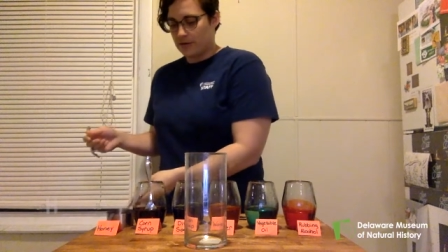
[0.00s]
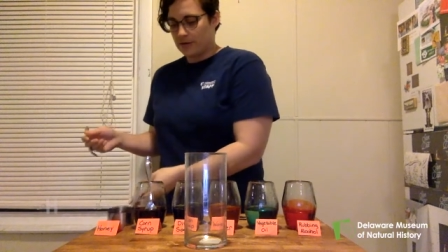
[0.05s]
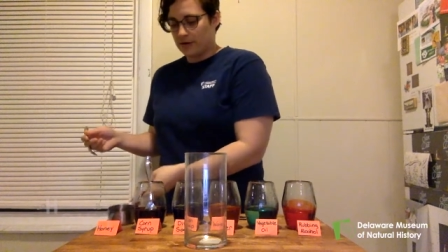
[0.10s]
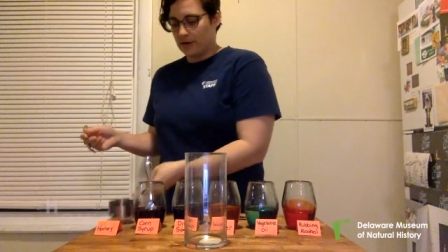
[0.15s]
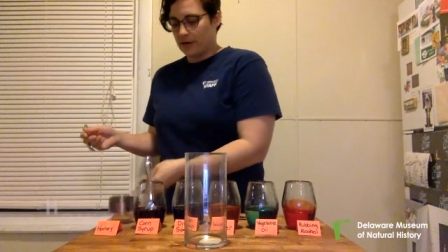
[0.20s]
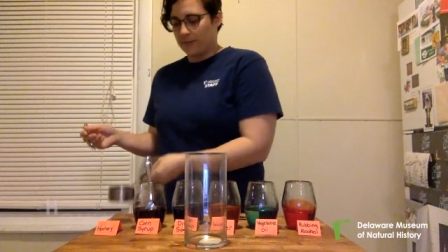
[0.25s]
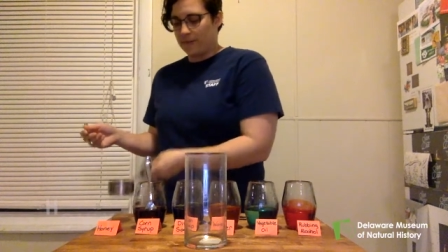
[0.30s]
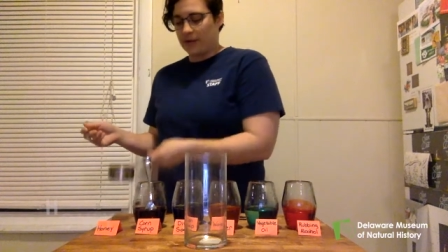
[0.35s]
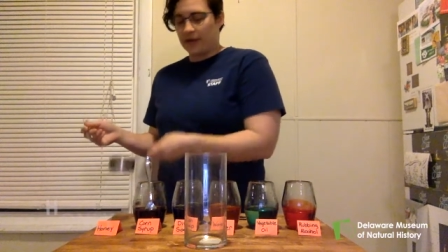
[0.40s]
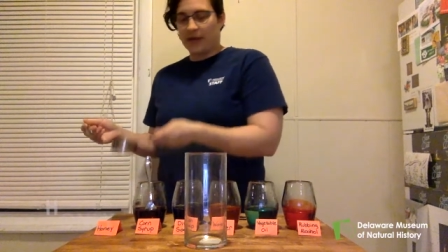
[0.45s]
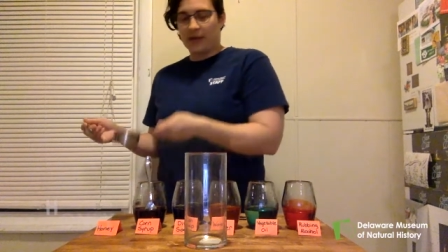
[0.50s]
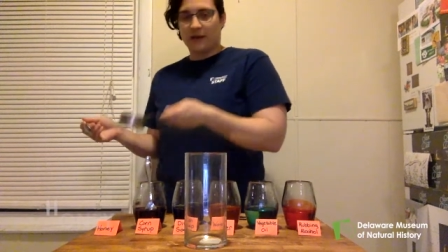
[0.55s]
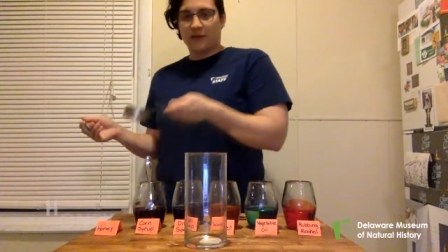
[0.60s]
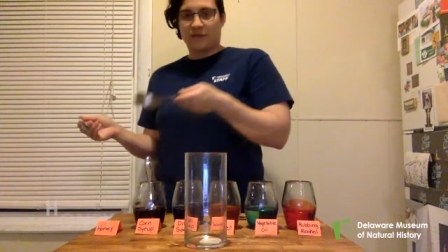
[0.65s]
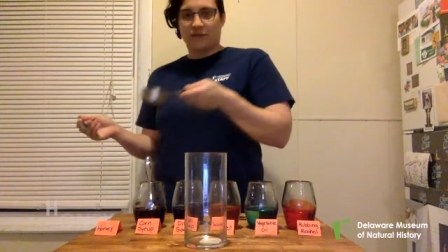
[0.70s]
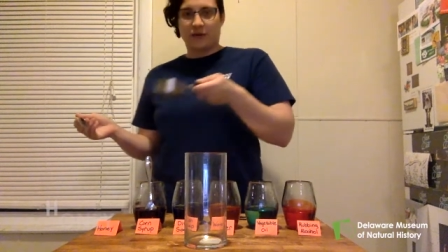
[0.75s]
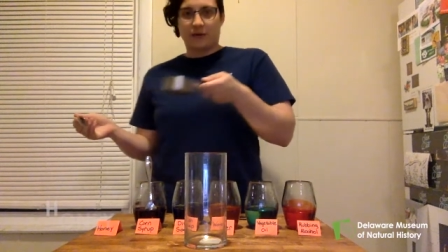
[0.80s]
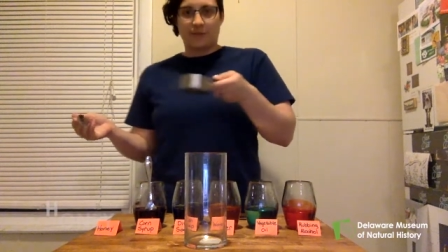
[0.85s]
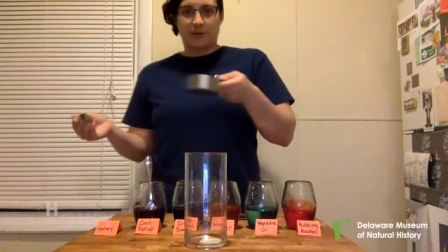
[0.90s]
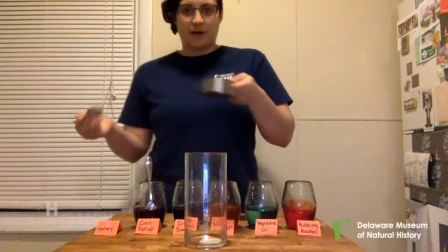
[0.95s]
Got my half
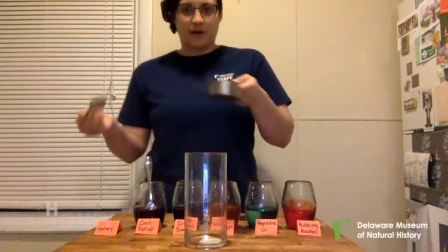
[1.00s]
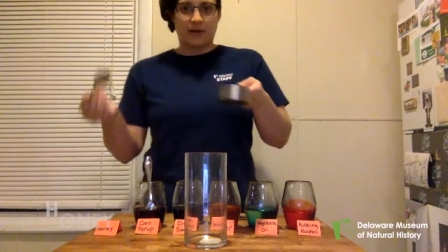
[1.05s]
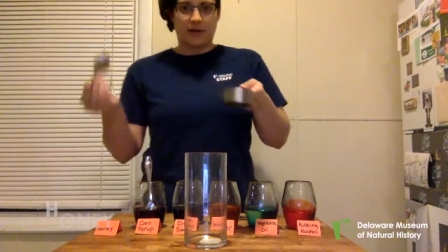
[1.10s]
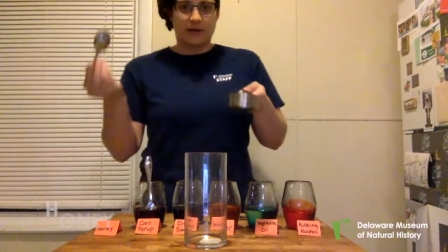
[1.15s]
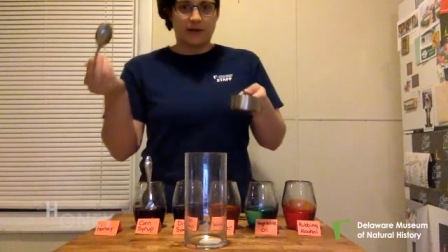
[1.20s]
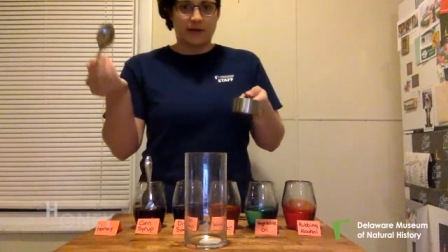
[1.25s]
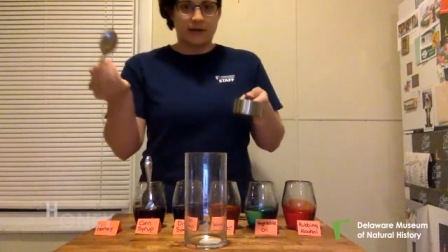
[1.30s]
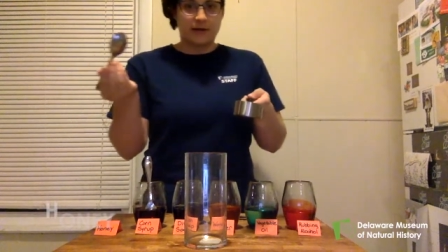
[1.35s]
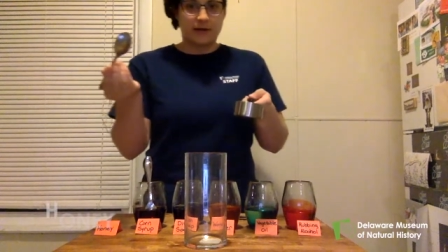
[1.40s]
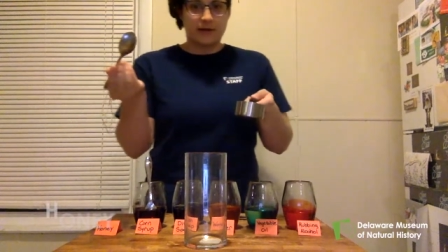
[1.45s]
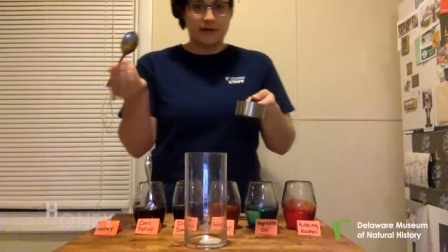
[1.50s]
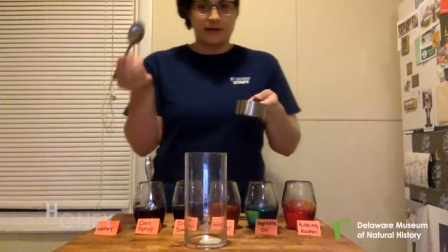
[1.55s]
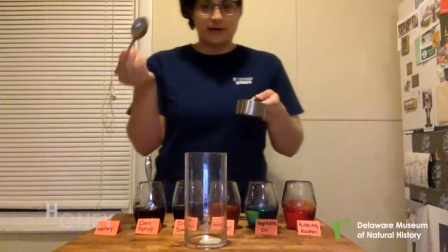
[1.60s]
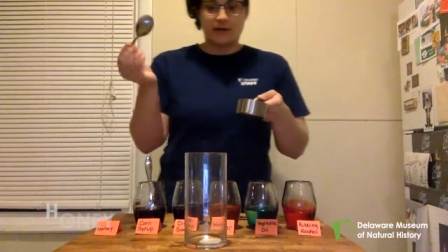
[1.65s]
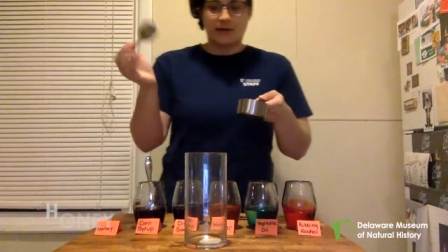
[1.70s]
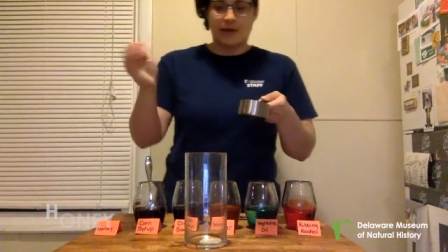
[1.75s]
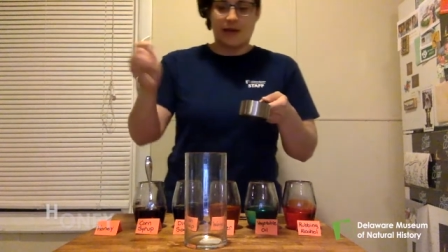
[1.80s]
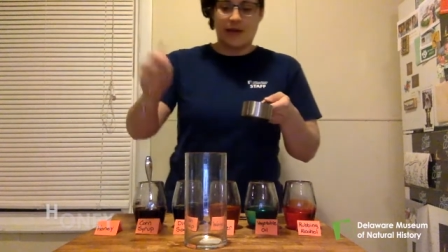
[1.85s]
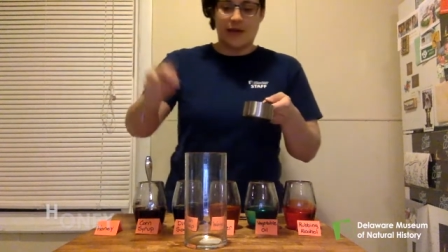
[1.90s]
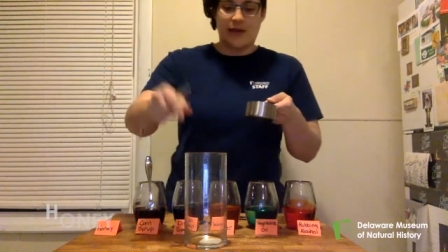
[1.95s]
cup of honey
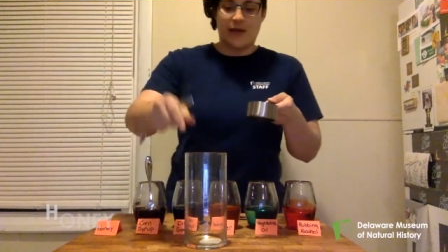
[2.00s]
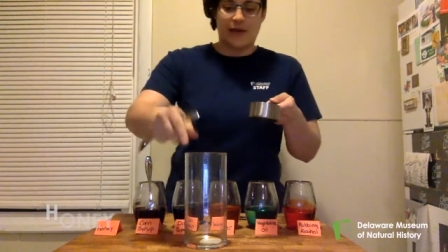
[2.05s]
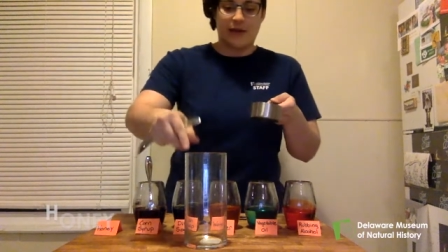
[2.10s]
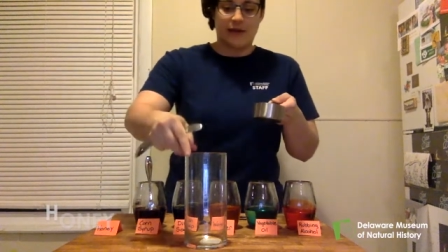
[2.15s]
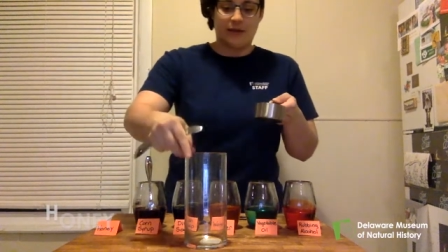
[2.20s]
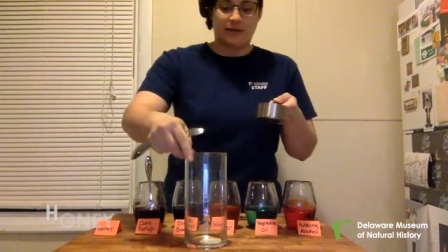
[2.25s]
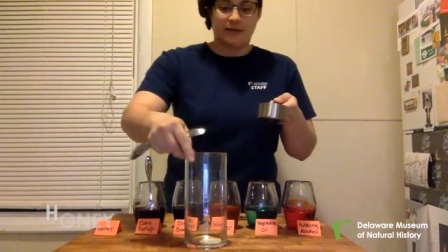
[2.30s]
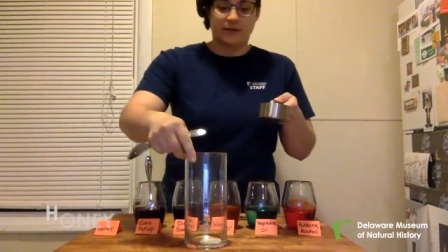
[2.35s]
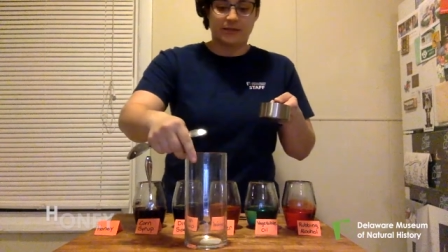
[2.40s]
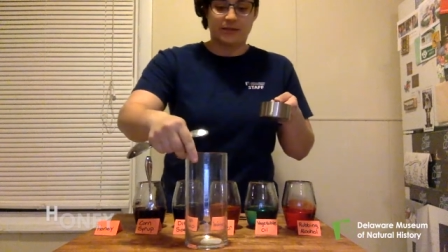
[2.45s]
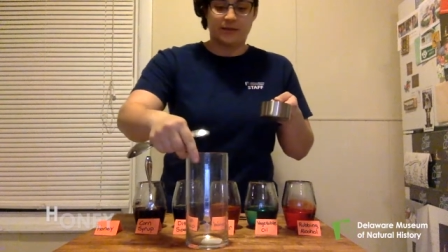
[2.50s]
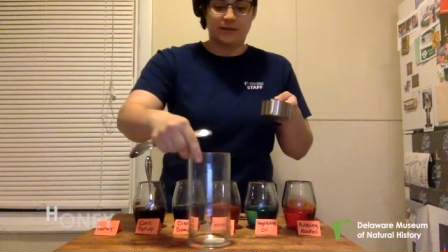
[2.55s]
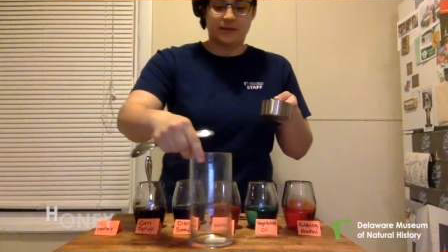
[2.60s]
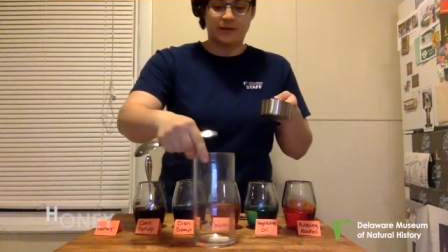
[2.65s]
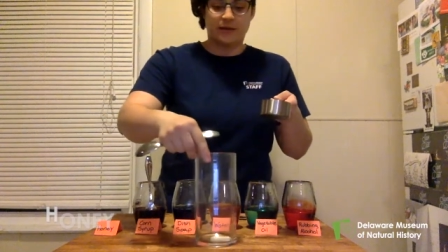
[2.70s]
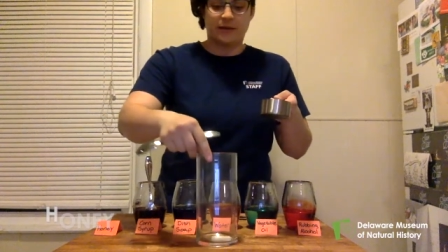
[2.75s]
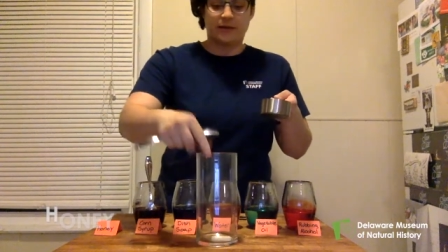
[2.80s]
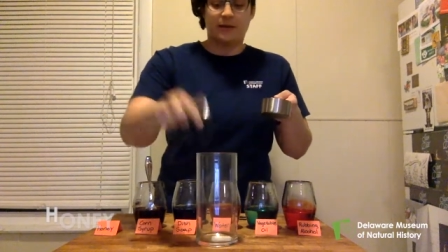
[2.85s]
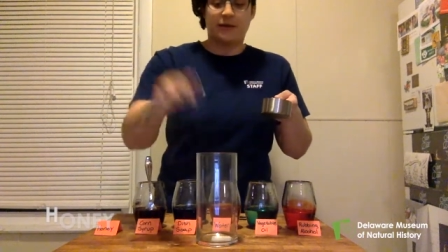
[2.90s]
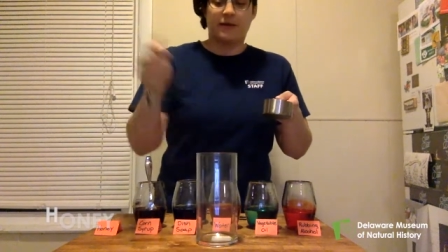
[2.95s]
and
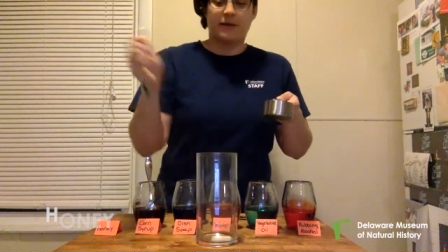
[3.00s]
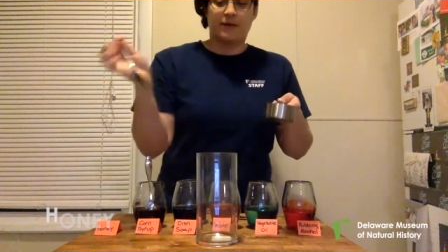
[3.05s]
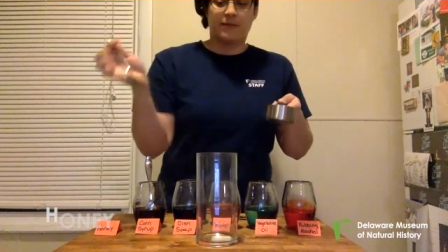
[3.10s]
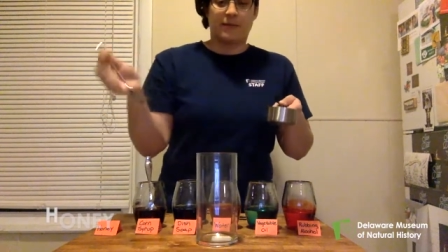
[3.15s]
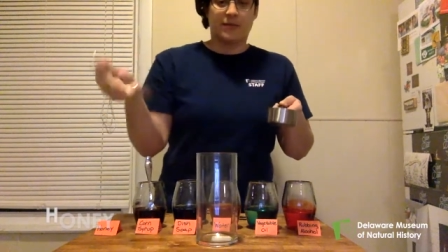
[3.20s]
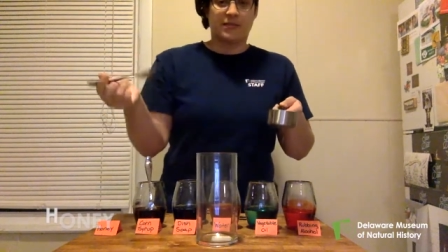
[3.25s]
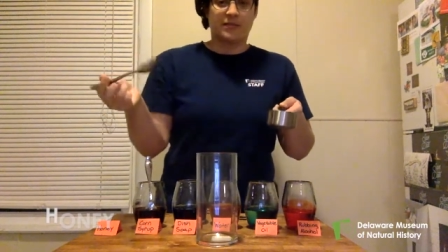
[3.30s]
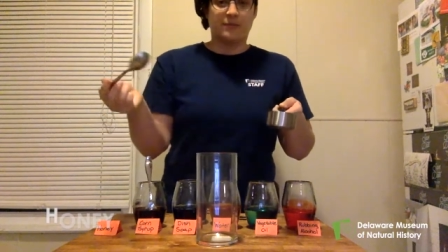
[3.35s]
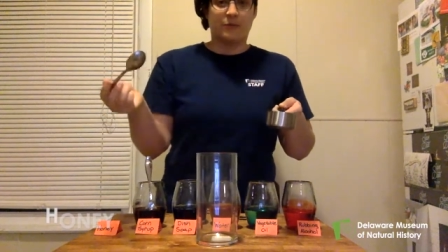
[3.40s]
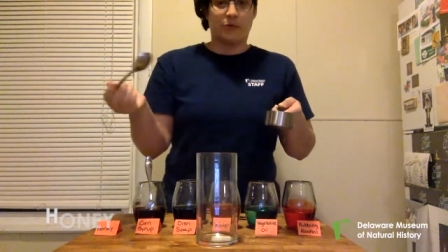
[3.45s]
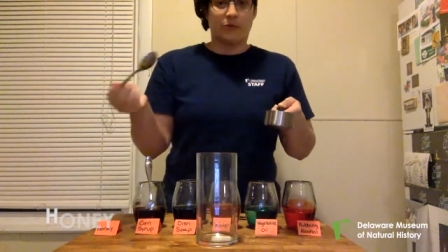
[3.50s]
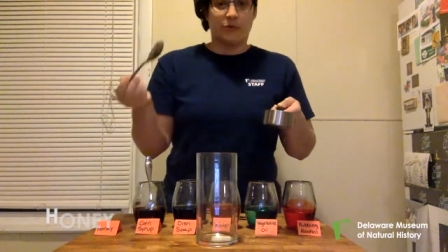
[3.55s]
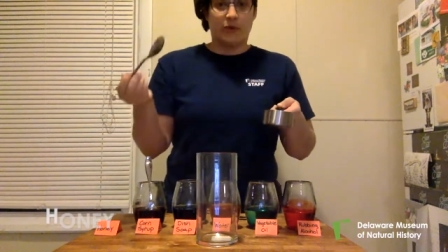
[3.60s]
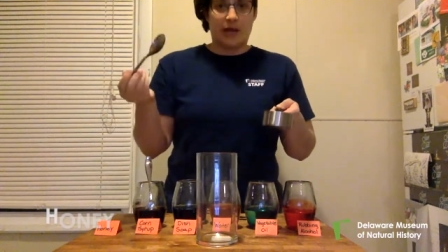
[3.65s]
my spoon.